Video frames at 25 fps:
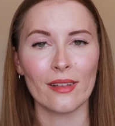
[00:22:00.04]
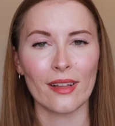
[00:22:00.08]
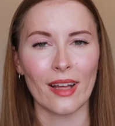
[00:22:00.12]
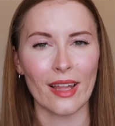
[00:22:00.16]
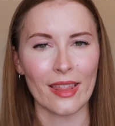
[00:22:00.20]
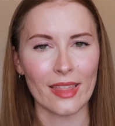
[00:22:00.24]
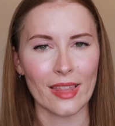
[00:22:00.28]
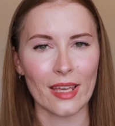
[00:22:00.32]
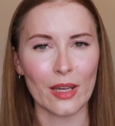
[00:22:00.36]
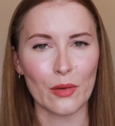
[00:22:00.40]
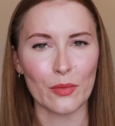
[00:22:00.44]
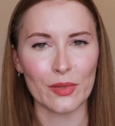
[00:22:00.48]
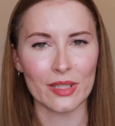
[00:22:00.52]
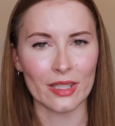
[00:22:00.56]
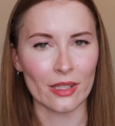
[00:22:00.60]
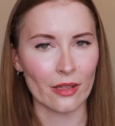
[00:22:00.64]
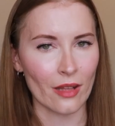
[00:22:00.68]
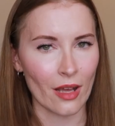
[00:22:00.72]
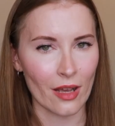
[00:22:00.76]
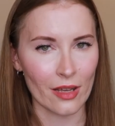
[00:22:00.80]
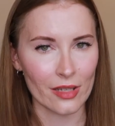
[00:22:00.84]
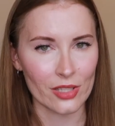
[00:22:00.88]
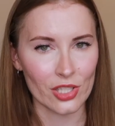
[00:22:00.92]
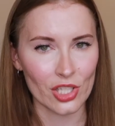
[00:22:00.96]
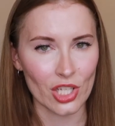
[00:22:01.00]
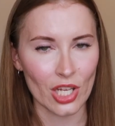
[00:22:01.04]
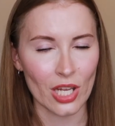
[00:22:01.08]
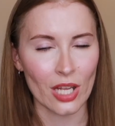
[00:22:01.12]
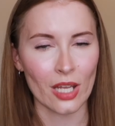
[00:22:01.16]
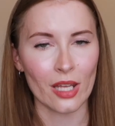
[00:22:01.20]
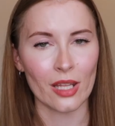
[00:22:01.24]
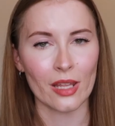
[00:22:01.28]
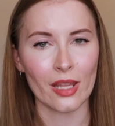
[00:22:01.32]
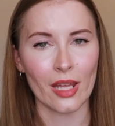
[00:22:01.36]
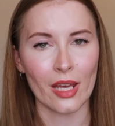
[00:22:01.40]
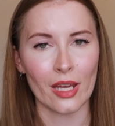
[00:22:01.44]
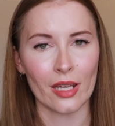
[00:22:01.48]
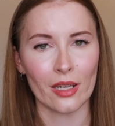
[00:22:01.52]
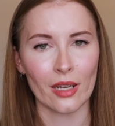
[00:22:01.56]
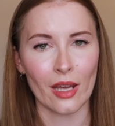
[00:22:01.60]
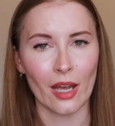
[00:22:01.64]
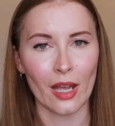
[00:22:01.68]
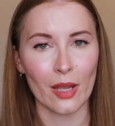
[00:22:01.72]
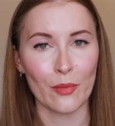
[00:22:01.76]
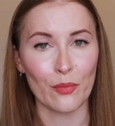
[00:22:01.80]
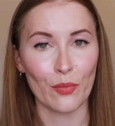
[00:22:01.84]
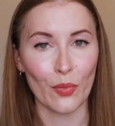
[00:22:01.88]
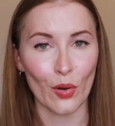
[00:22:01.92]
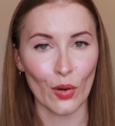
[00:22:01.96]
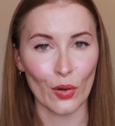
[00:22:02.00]
I think it was last year that
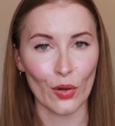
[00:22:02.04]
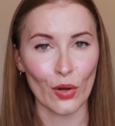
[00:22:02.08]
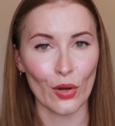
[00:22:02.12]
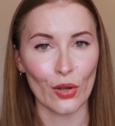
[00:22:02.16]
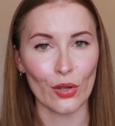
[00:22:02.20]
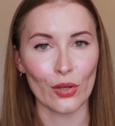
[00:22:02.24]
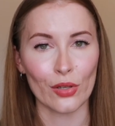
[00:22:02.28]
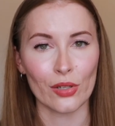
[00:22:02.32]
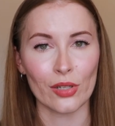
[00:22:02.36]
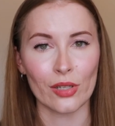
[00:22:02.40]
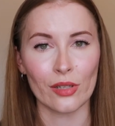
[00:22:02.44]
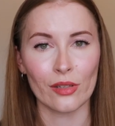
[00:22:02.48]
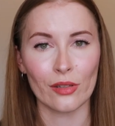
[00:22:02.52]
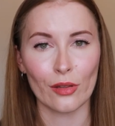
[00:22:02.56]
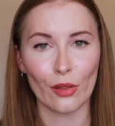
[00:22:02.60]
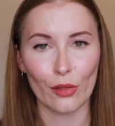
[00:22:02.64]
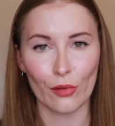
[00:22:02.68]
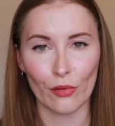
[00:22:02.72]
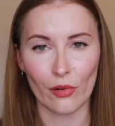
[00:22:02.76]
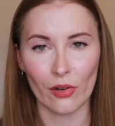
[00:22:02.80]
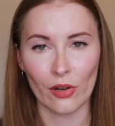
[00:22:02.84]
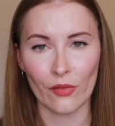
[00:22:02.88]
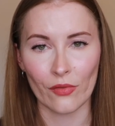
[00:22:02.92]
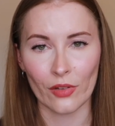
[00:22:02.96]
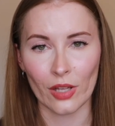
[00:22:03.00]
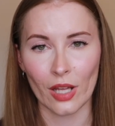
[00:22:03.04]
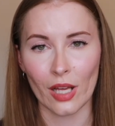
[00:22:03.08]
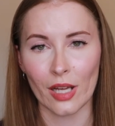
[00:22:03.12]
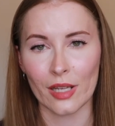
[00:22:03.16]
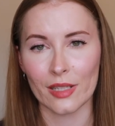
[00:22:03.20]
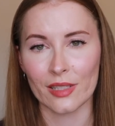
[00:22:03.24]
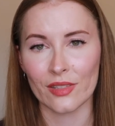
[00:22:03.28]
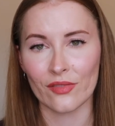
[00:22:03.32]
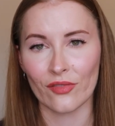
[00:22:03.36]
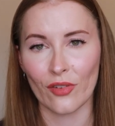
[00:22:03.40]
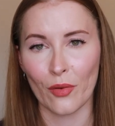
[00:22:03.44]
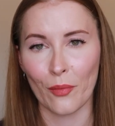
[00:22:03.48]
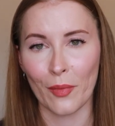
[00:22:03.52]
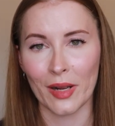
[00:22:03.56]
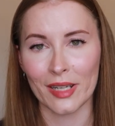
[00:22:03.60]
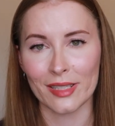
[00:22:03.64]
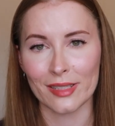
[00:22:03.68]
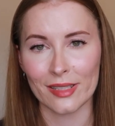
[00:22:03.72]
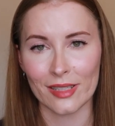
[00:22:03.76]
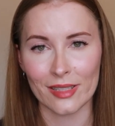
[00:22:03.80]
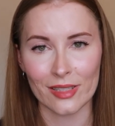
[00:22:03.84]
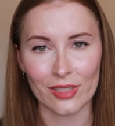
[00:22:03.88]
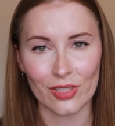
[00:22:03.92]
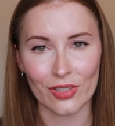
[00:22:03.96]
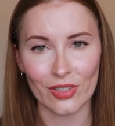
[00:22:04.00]
I borrowed Throne of Glass from my
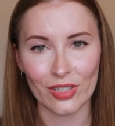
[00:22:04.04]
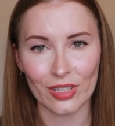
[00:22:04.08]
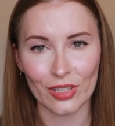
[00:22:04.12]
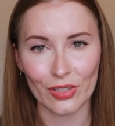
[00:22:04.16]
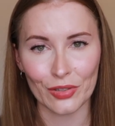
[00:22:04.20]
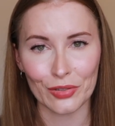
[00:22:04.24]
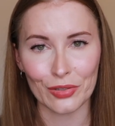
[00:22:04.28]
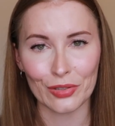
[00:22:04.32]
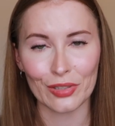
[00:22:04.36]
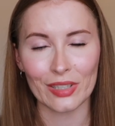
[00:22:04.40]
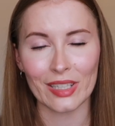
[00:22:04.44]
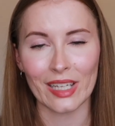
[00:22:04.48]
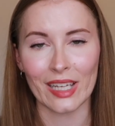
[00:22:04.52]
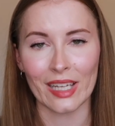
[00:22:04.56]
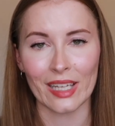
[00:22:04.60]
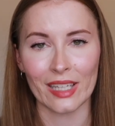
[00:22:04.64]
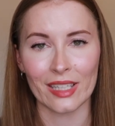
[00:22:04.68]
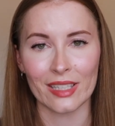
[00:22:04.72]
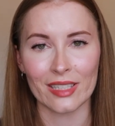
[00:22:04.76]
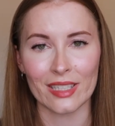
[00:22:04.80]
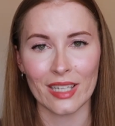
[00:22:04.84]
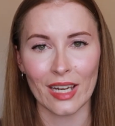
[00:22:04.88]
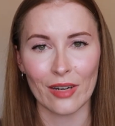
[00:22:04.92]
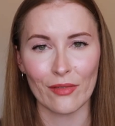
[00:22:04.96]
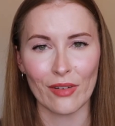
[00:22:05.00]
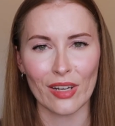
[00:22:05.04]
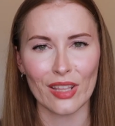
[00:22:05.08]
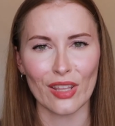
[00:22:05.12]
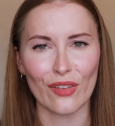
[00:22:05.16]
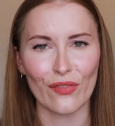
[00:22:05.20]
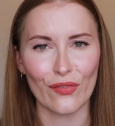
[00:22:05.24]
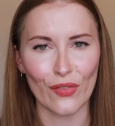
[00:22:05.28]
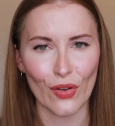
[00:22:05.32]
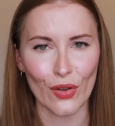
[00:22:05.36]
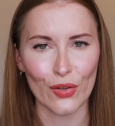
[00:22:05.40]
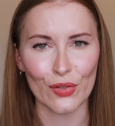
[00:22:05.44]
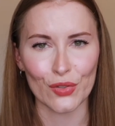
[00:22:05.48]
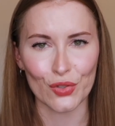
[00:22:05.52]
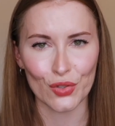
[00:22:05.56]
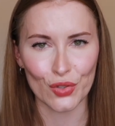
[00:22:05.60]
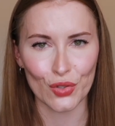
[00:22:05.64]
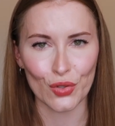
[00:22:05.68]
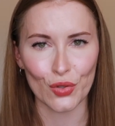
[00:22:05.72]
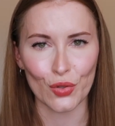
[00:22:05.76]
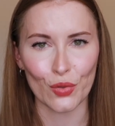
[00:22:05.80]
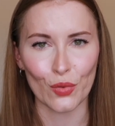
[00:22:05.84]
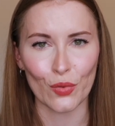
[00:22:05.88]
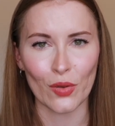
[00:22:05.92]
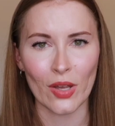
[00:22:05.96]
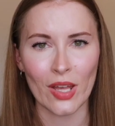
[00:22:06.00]
sister-in-law, and I read the first
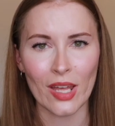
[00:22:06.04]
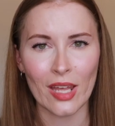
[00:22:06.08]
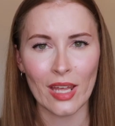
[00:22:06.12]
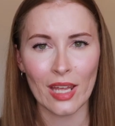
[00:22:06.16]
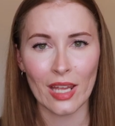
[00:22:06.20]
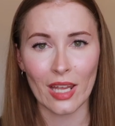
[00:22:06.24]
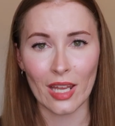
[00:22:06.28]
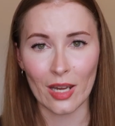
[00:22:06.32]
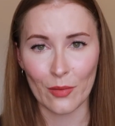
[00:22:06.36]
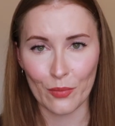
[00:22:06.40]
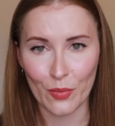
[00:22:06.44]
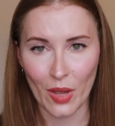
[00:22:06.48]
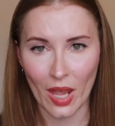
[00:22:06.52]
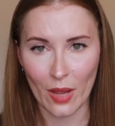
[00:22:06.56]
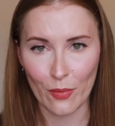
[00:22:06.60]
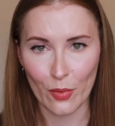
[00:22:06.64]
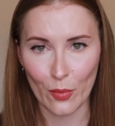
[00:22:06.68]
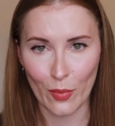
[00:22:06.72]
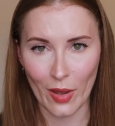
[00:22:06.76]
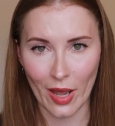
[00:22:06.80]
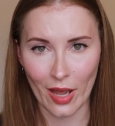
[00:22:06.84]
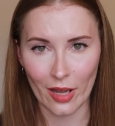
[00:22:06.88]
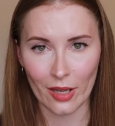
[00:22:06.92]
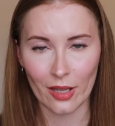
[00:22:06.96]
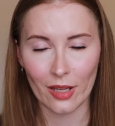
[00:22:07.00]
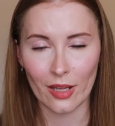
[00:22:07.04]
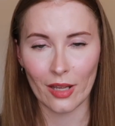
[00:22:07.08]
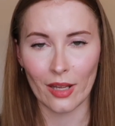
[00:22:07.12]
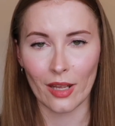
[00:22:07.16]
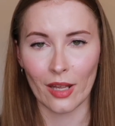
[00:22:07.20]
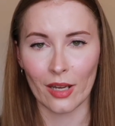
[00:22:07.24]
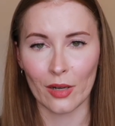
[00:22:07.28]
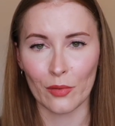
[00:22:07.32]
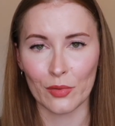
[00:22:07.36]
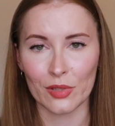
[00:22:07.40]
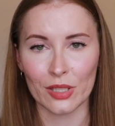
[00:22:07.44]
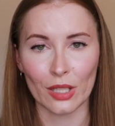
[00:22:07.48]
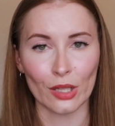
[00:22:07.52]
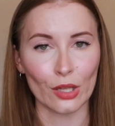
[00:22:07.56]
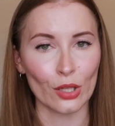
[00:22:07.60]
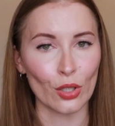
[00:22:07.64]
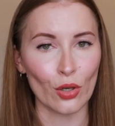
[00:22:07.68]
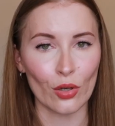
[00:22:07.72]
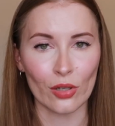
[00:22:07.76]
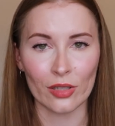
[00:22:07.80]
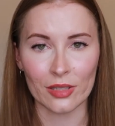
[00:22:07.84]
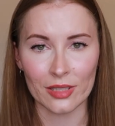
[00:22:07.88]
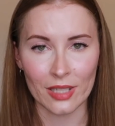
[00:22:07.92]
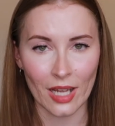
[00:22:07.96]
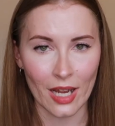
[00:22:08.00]
two in paperback, and it was a
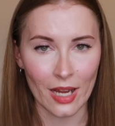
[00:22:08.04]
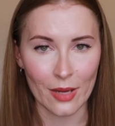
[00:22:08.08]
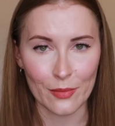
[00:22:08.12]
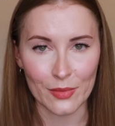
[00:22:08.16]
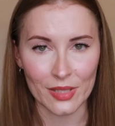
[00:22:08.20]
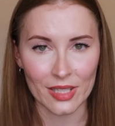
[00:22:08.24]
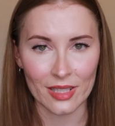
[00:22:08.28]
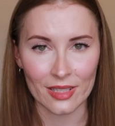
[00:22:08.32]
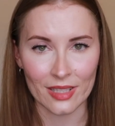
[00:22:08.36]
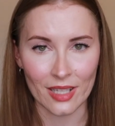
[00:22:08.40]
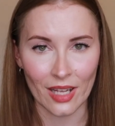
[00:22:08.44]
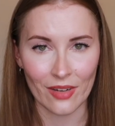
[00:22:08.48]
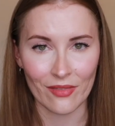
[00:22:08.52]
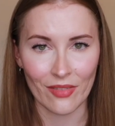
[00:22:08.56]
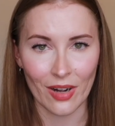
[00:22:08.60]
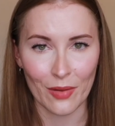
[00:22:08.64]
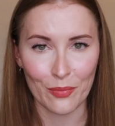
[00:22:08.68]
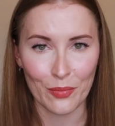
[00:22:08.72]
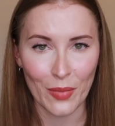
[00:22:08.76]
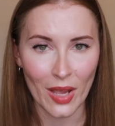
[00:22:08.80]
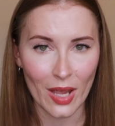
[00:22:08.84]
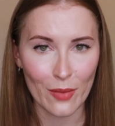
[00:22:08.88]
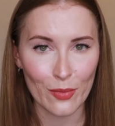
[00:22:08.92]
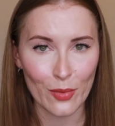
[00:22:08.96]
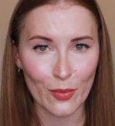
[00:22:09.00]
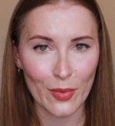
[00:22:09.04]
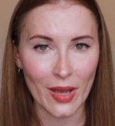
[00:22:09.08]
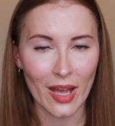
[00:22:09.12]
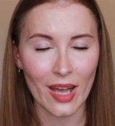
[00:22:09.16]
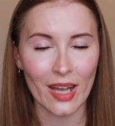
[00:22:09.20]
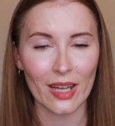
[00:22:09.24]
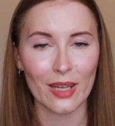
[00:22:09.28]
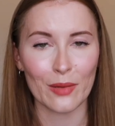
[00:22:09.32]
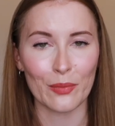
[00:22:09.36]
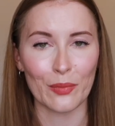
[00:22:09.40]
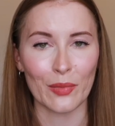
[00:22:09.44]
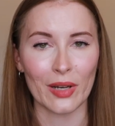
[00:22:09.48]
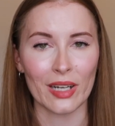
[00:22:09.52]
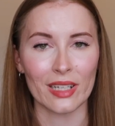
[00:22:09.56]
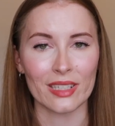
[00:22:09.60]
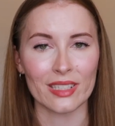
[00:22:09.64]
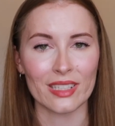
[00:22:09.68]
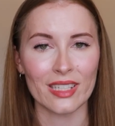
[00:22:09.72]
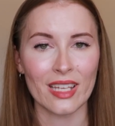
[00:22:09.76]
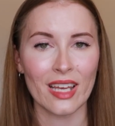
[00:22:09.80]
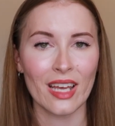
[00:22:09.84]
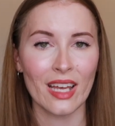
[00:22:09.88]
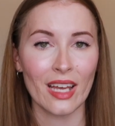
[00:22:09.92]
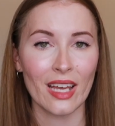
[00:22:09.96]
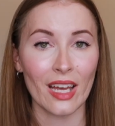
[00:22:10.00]
long time since I'd read paperback, but
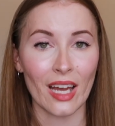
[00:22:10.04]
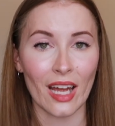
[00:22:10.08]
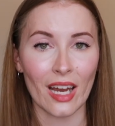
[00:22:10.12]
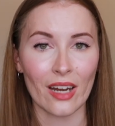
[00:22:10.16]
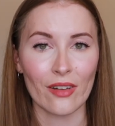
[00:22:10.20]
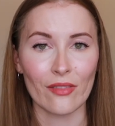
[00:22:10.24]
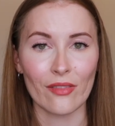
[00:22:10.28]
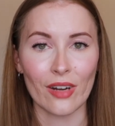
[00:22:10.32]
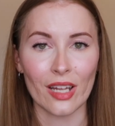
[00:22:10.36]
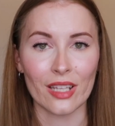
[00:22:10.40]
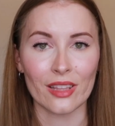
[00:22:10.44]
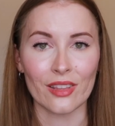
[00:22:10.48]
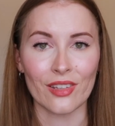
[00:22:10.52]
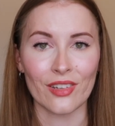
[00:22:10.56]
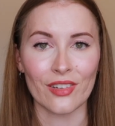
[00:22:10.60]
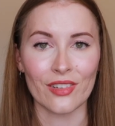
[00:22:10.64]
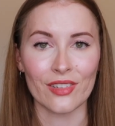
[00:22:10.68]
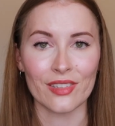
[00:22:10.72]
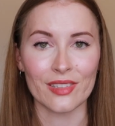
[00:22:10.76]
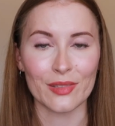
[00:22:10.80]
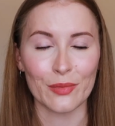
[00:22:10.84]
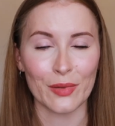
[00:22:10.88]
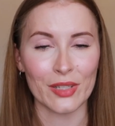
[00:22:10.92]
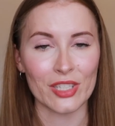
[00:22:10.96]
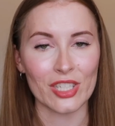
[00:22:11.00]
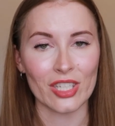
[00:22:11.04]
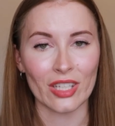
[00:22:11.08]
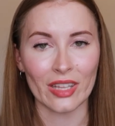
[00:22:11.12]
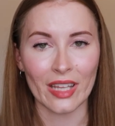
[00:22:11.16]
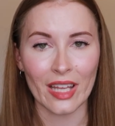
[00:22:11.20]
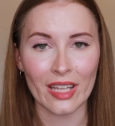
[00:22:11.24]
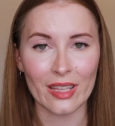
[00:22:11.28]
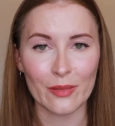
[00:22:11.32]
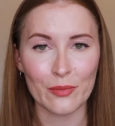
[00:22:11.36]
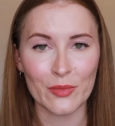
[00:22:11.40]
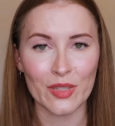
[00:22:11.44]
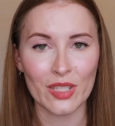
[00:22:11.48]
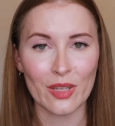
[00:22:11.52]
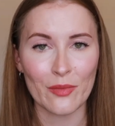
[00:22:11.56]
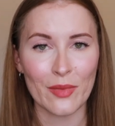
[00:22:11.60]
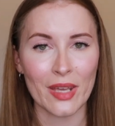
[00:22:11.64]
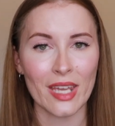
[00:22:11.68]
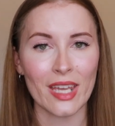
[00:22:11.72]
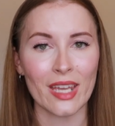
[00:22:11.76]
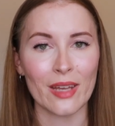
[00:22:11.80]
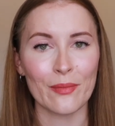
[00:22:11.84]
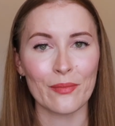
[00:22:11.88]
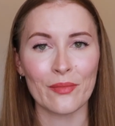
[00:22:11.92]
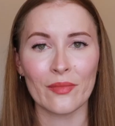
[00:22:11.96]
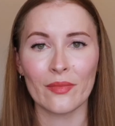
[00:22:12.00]
I read those when she lent them to
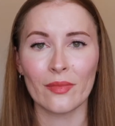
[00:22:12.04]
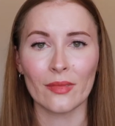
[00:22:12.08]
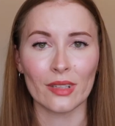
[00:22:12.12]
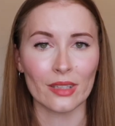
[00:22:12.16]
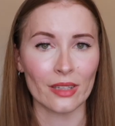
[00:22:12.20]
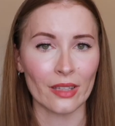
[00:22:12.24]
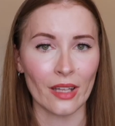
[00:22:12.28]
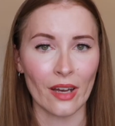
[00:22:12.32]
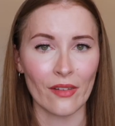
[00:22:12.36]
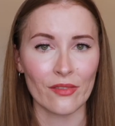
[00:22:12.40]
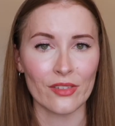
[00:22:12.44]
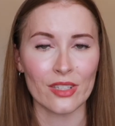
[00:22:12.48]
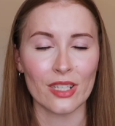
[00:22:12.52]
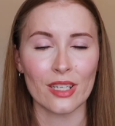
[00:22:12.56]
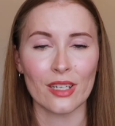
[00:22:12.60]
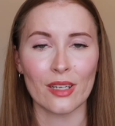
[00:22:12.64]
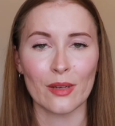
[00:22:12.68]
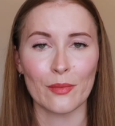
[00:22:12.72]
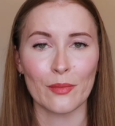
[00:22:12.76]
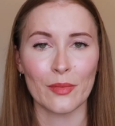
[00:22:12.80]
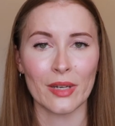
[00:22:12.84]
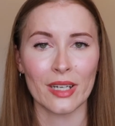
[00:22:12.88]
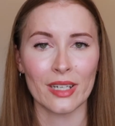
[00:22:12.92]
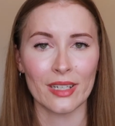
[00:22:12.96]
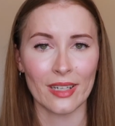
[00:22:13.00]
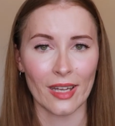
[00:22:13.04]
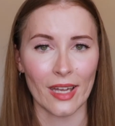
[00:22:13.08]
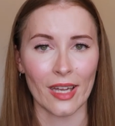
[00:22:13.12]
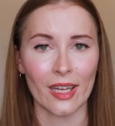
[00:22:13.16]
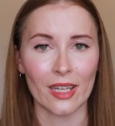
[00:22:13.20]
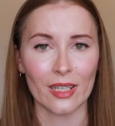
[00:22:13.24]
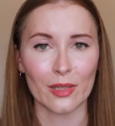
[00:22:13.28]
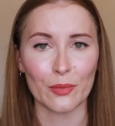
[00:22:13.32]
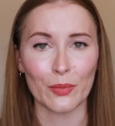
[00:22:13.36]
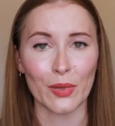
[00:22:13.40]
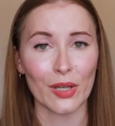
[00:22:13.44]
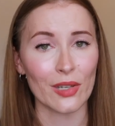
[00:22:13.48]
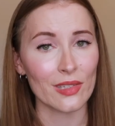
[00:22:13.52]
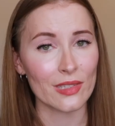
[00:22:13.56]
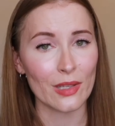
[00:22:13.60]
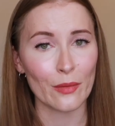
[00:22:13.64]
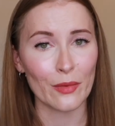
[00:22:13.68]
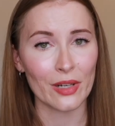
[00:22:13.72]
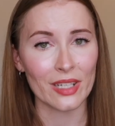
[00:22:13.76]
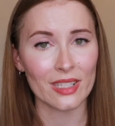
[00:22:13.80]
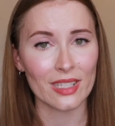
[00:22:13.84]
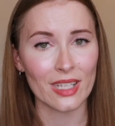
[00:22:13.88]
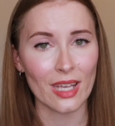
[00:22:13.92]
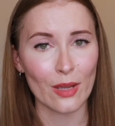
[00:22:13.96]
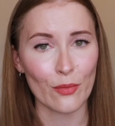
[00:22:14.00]
me, loved them, and because I
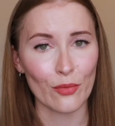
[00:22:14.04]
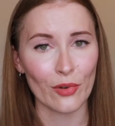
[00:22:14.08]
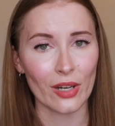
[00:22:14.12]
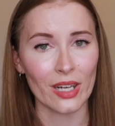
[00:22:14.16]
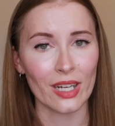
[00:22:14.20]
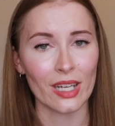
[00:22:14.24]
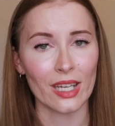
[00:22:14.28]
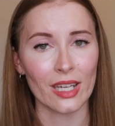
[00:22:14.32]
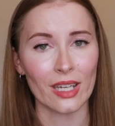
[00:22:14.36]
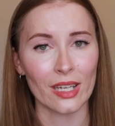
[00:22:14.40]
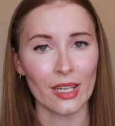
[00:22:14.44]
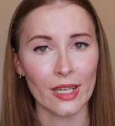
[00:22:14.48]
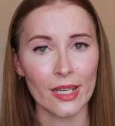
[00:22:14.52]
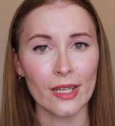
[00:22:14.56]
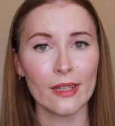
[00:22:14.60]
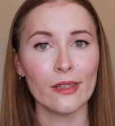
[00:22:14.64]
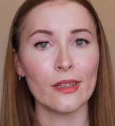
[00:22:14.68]
wanted to keep reading,